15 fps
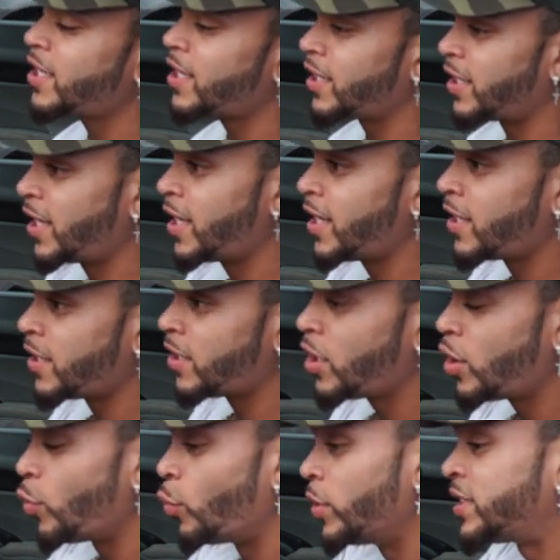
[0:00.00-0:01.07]
Yeah,
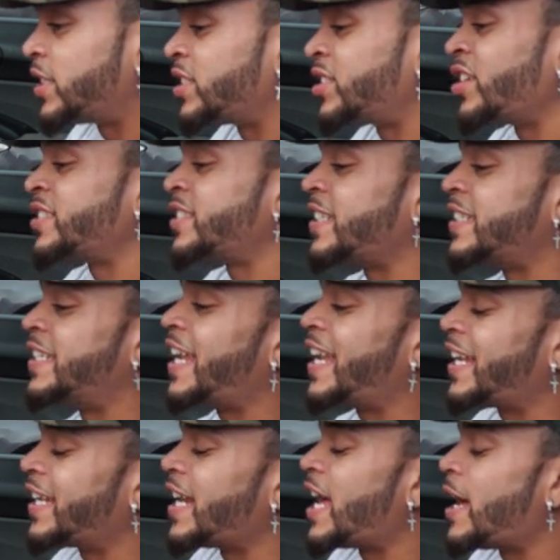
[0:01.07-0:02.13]
went to church today,
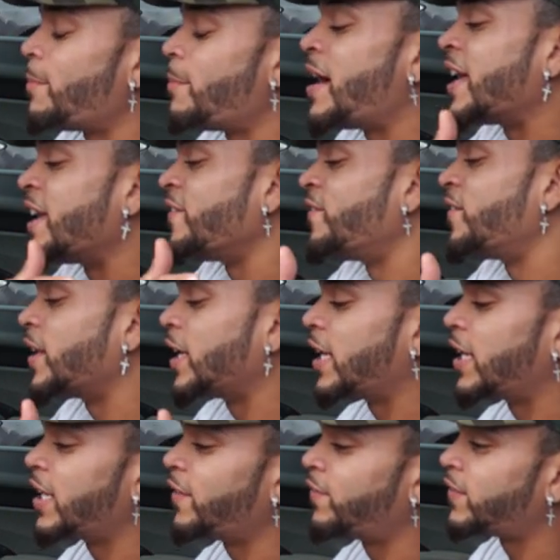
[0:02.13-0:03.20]
now I'm out here feeling
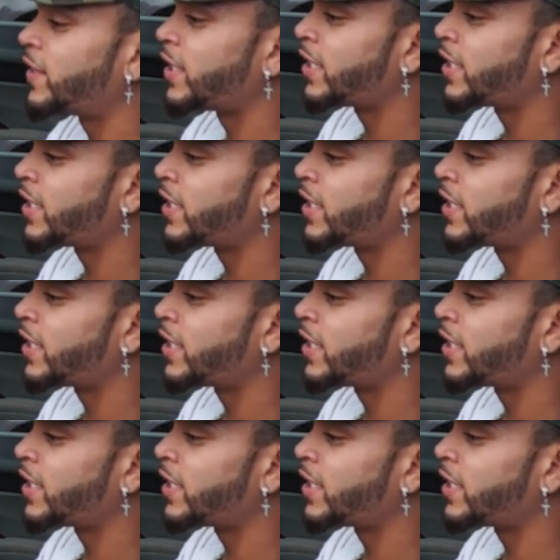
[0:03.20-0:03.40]
lifted.